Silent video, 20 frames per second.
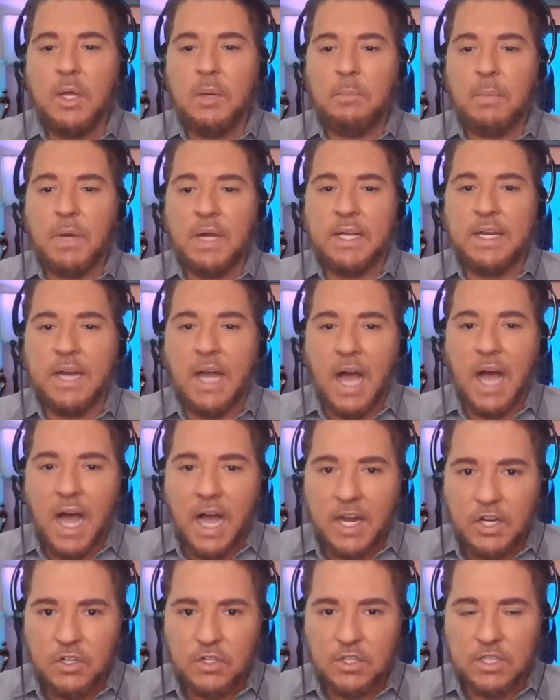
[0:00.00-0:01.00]
But in
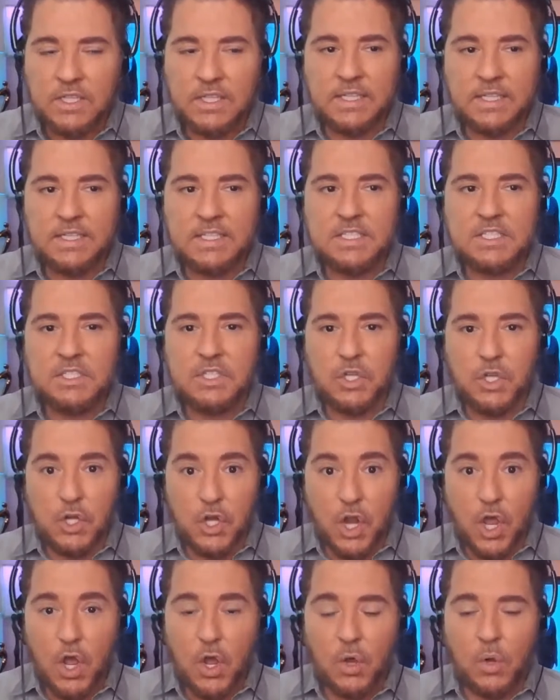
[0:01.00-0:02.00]
Ireland,
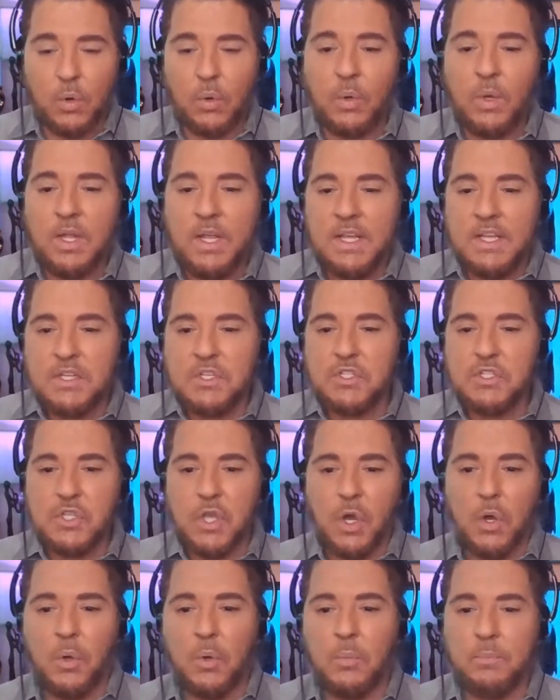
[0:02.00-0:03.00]
no.
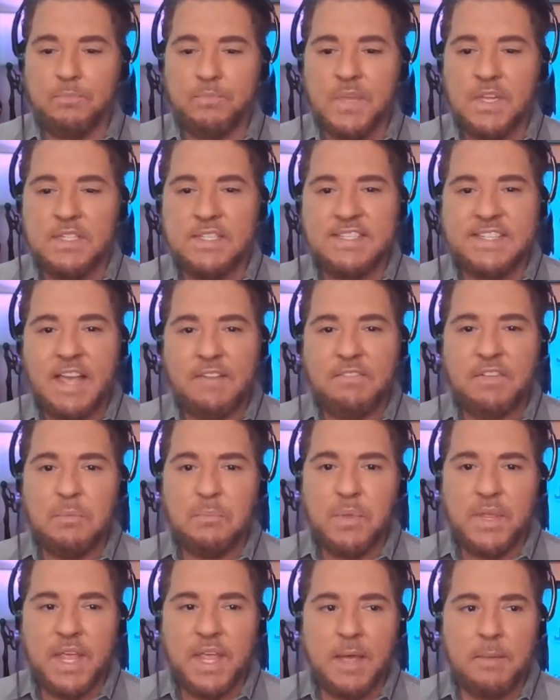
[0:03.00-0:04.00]
So 7
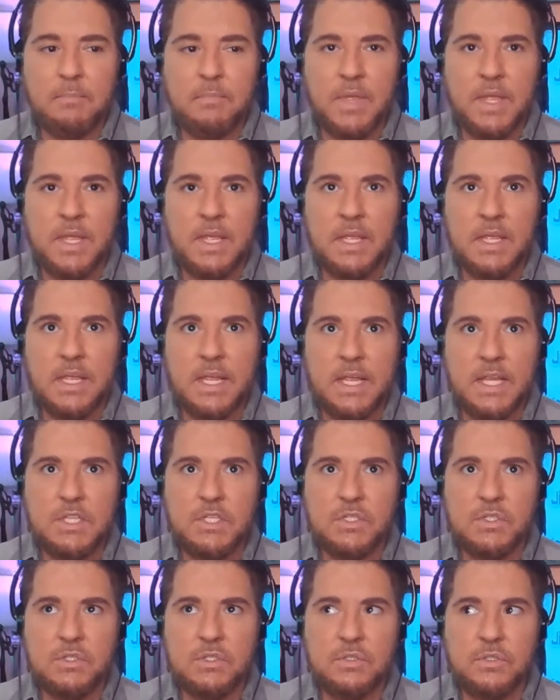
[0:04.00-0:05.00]
p.m.
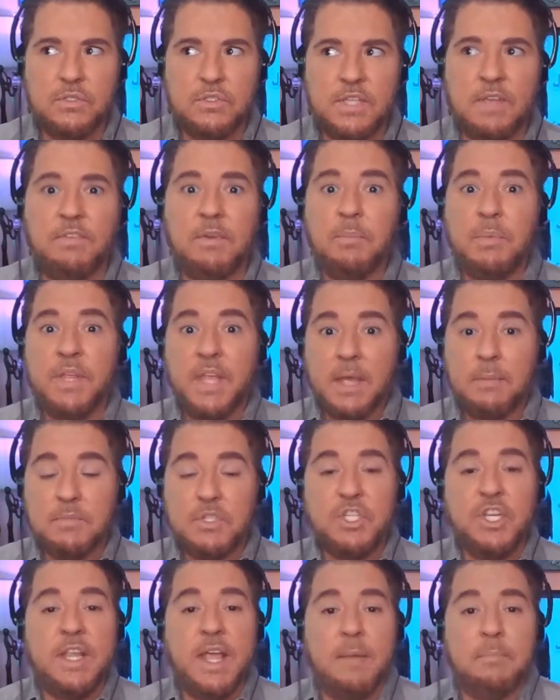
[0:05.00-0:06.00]
East, 7 p.m.
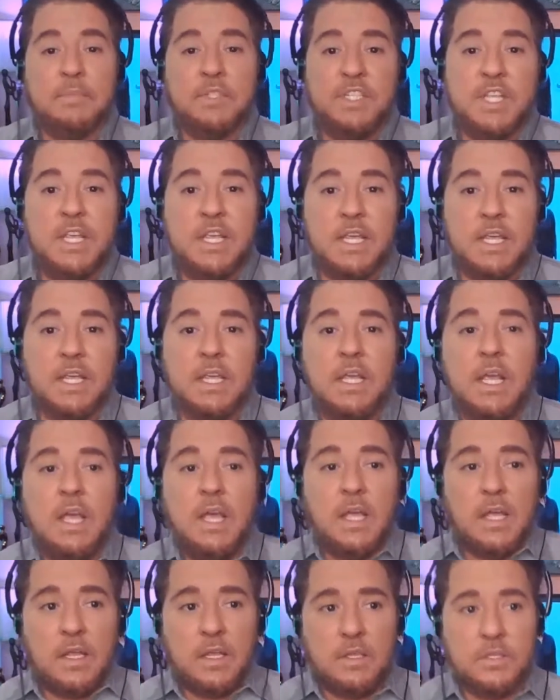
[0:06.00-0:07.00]
GMT
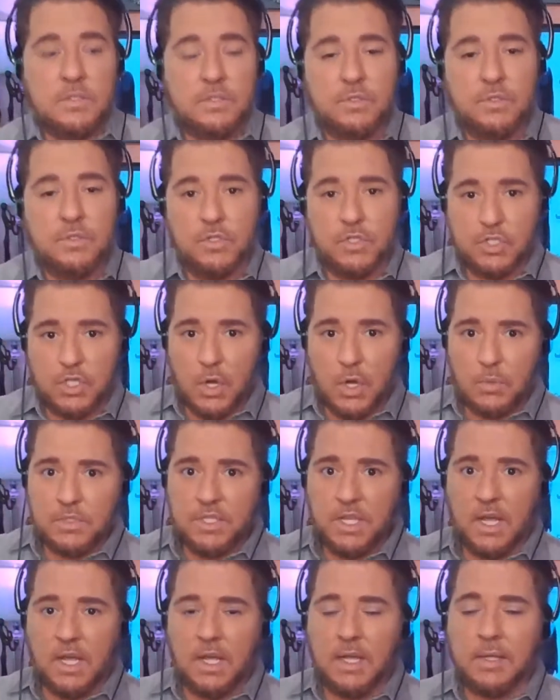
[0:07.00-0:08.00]
is the show
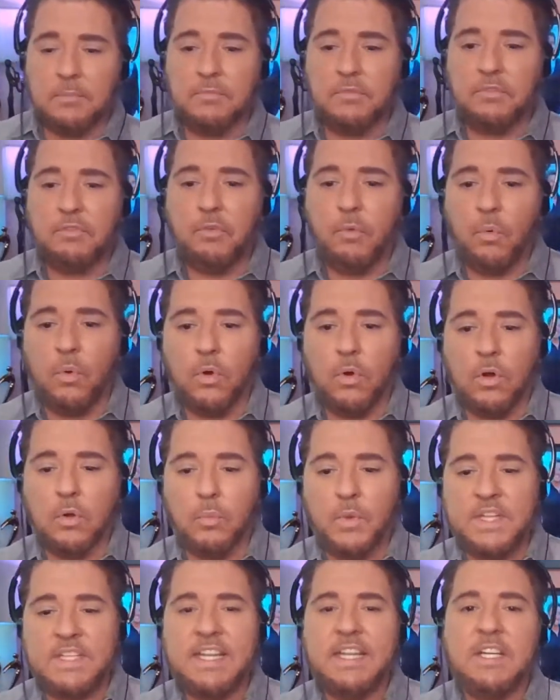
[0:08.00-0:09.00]
time for.
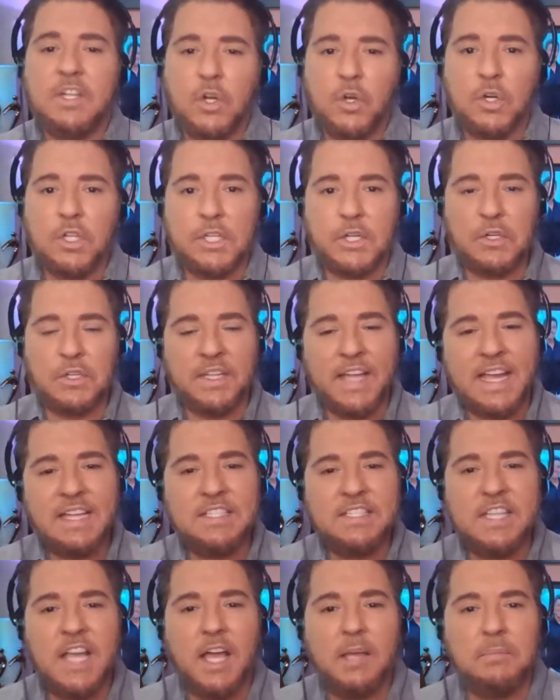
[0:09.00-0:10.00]
We did it earlier.
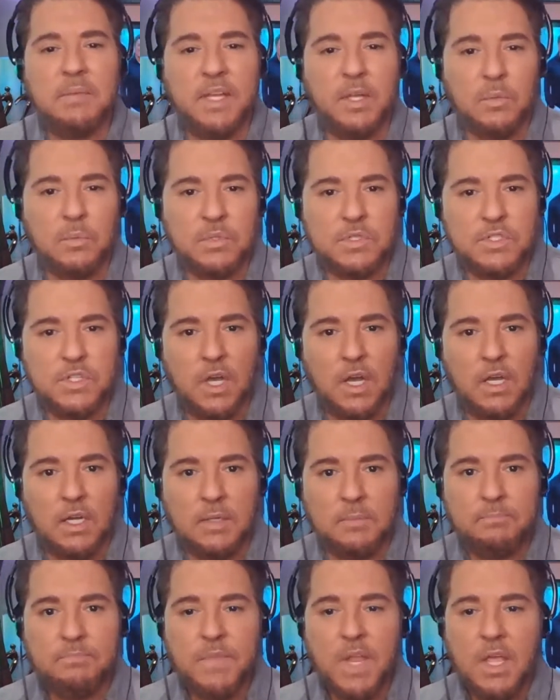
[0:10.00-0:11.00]
Last time Neil was
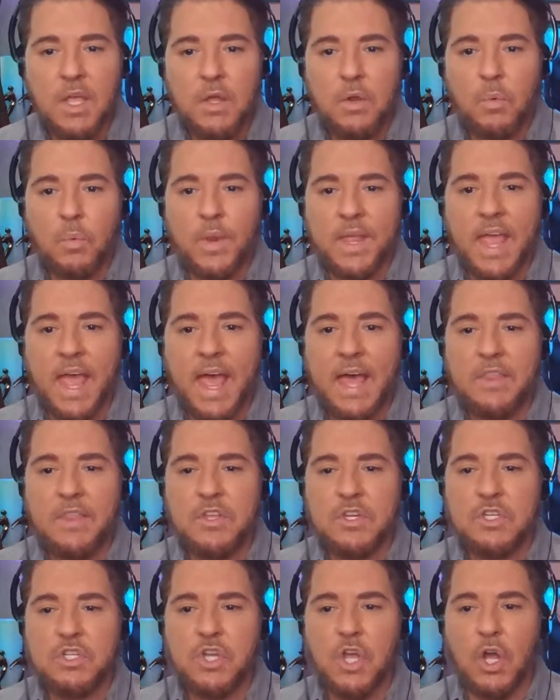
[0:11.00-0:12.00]
on, we had the
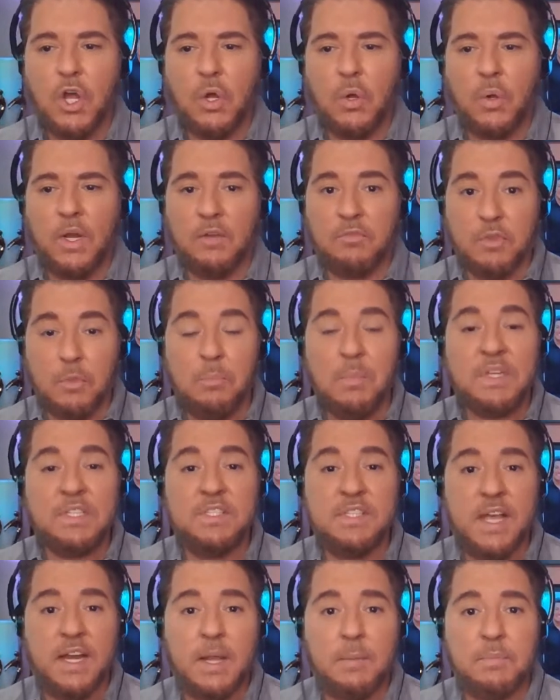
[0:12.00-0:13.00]
show. And if you
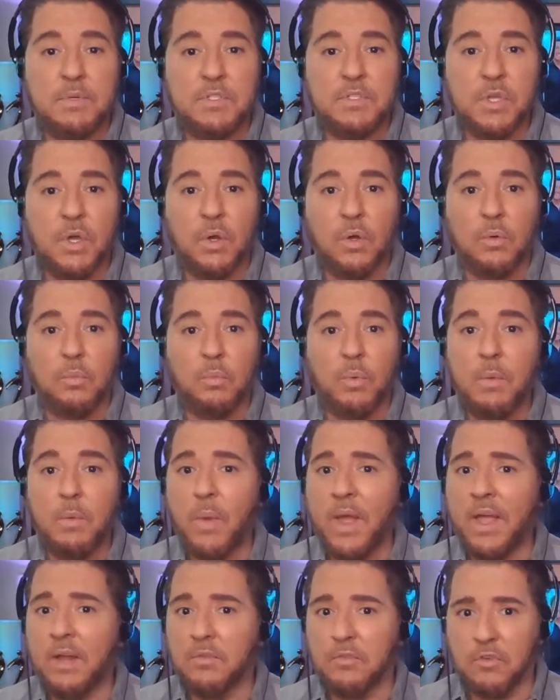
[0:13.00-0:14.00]
missed that episode, we
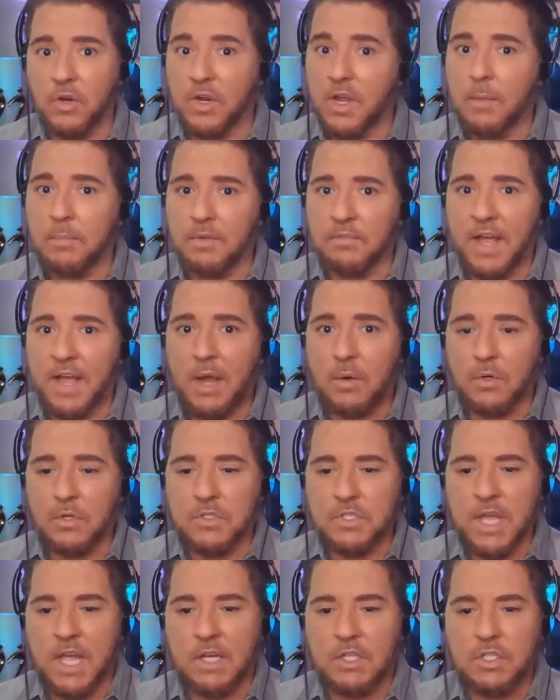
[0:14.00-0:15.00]
went for a couple of
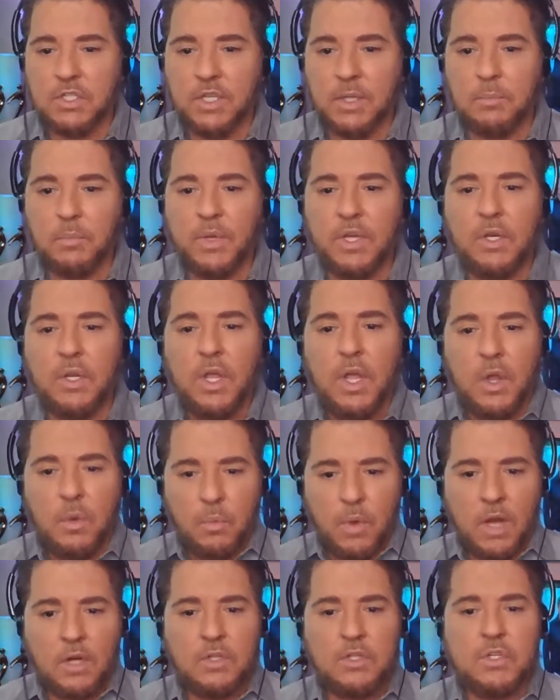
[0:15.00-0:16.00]
hours actually. We
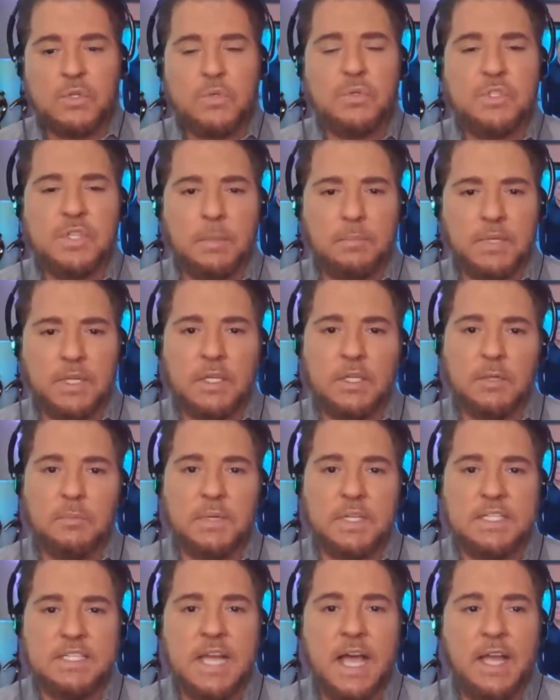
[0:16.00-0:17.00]
wanted to do something a little
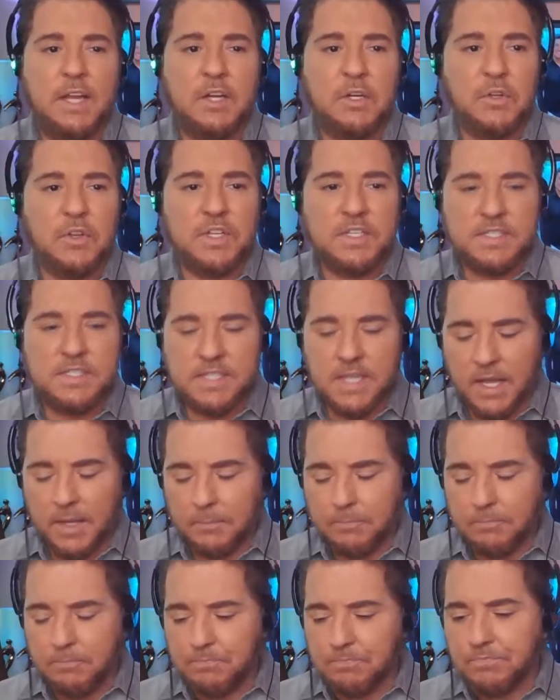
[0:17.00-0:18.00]
bit tighter this
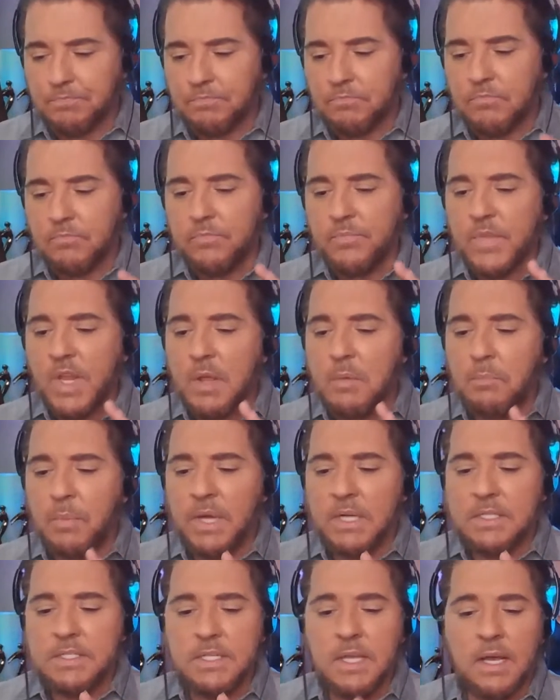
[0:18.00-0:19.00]
time.
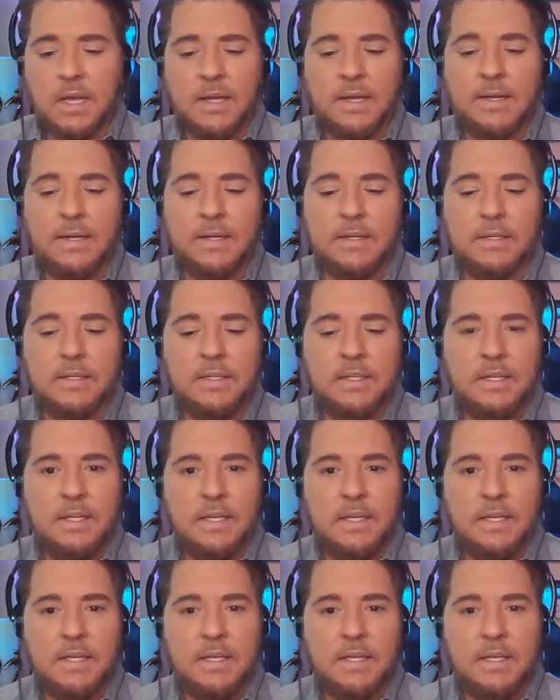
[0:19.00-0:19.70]
But uh,